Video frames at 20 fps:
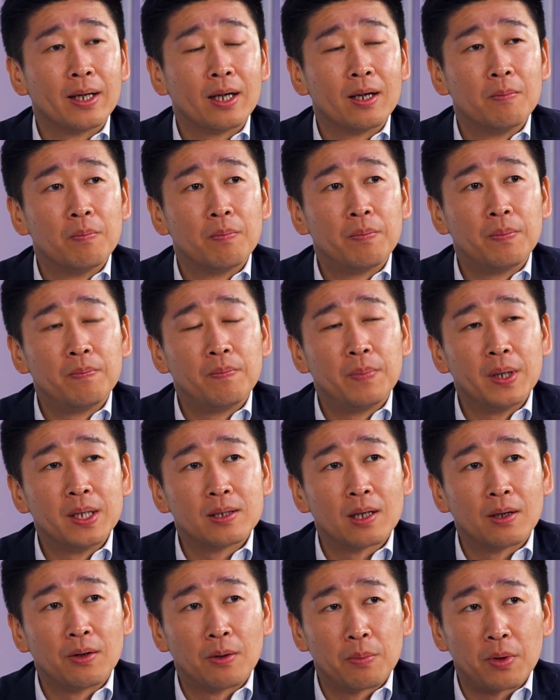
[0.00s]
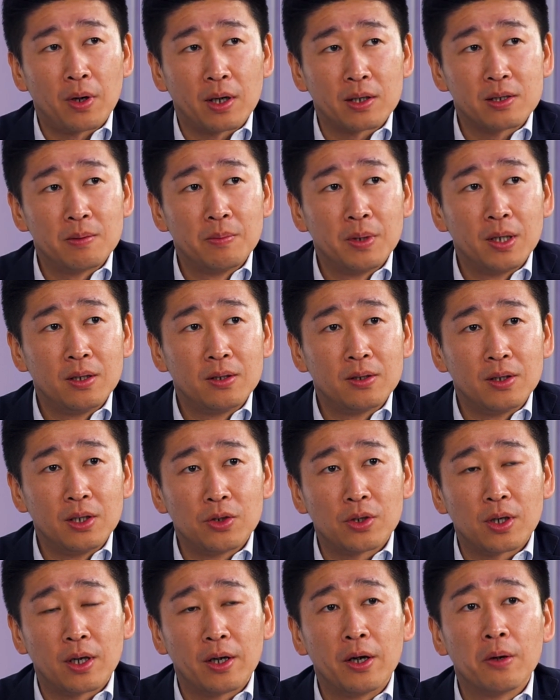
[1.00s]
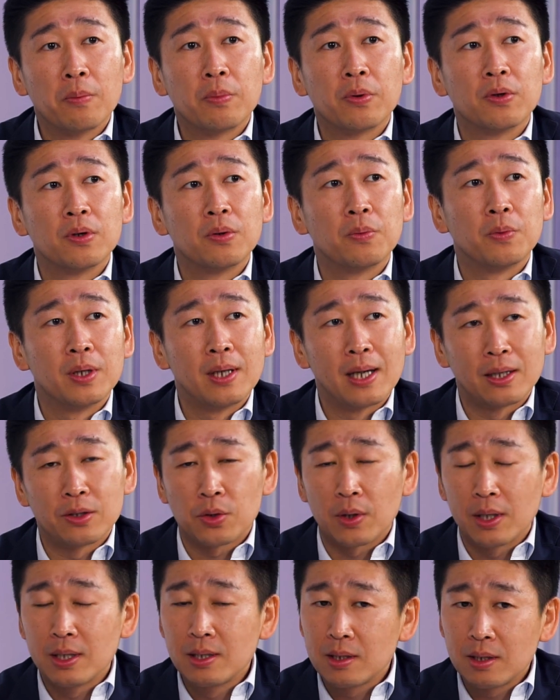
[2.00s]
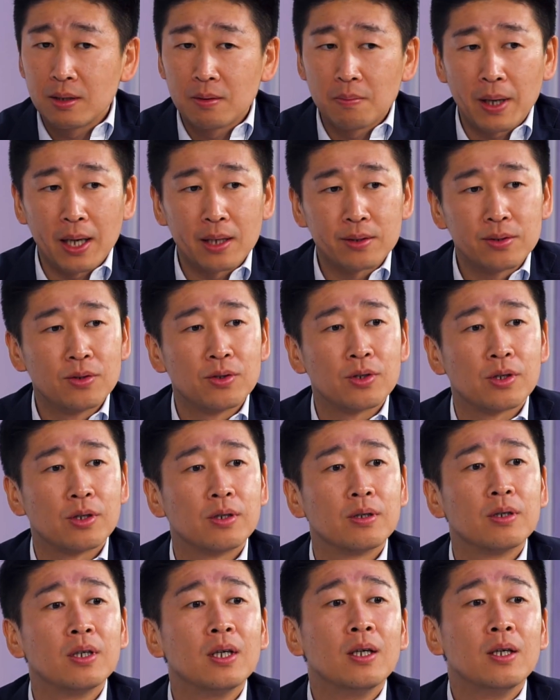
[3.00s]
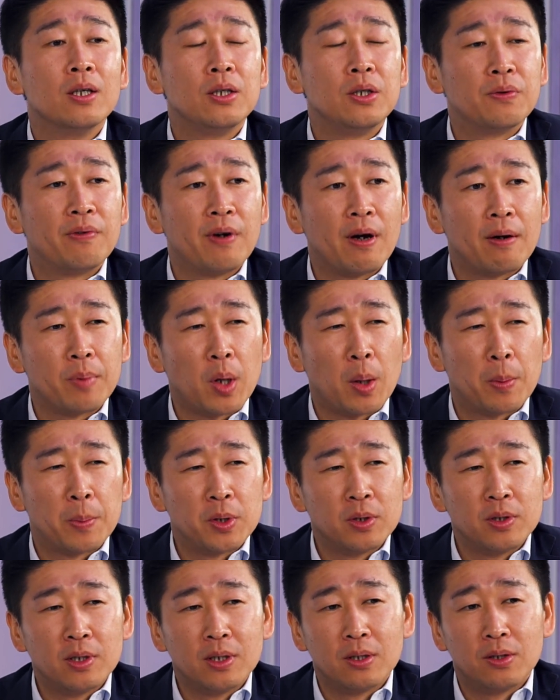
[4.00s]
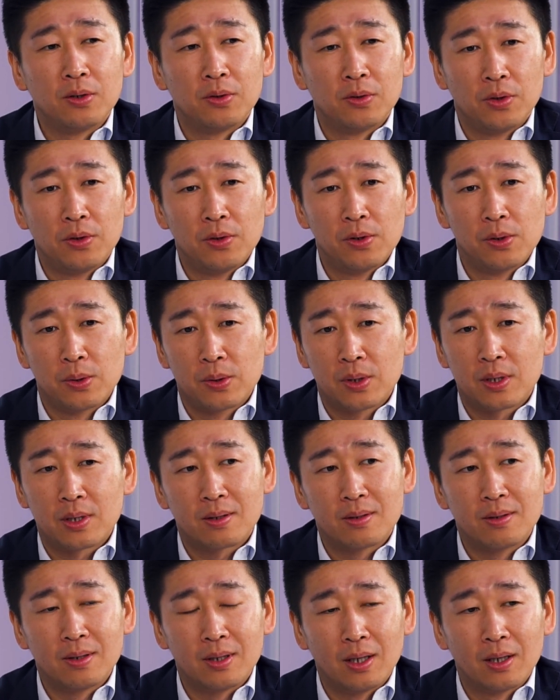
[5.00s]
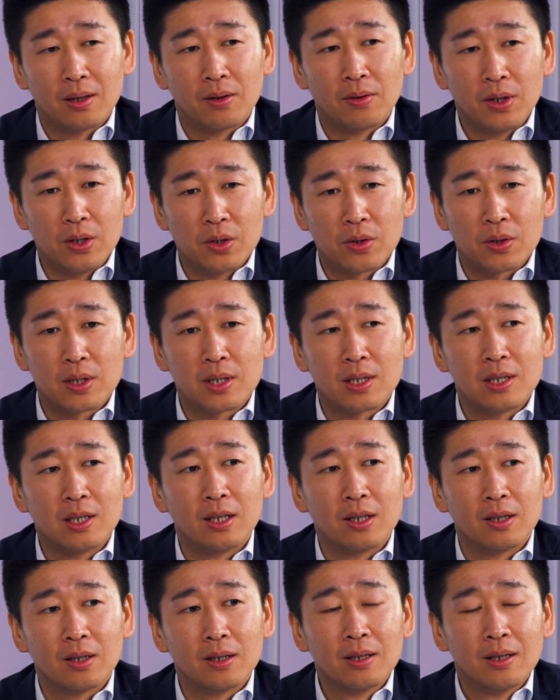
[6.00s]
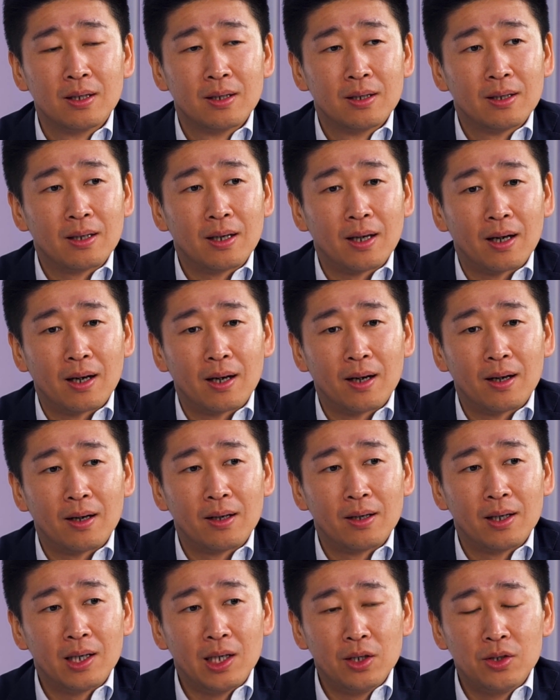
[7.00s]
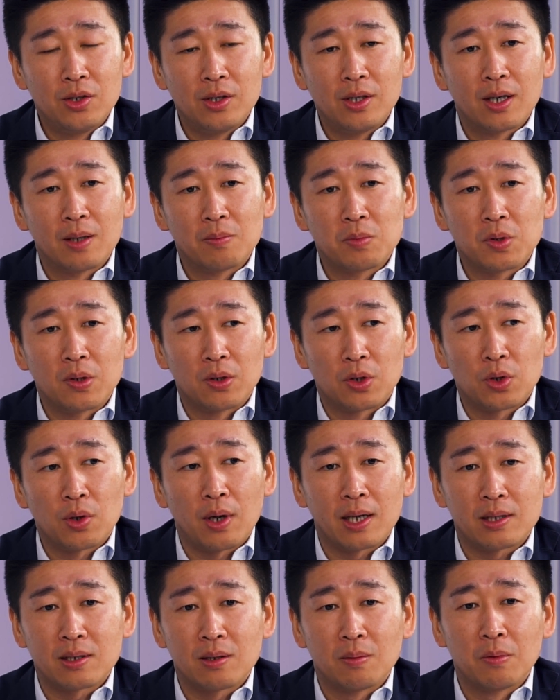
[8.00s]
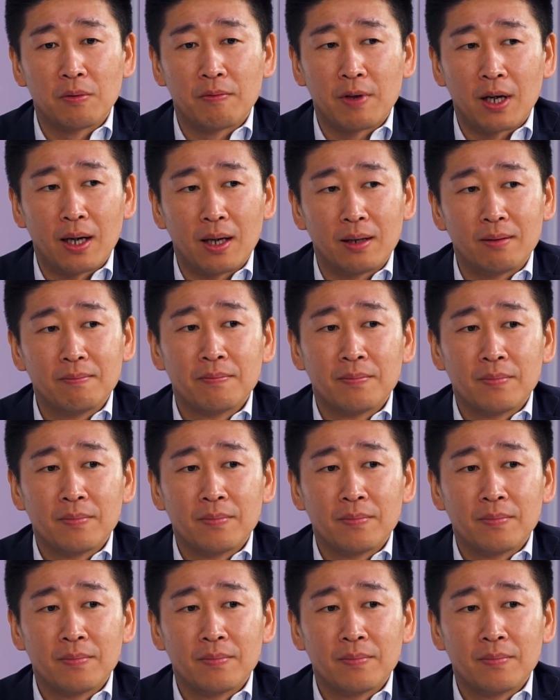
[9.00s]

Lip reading: again, based on our proximity to Incheon Airport, with that transient passenger, do we have opportunity to use interesting EGMs to attract some of that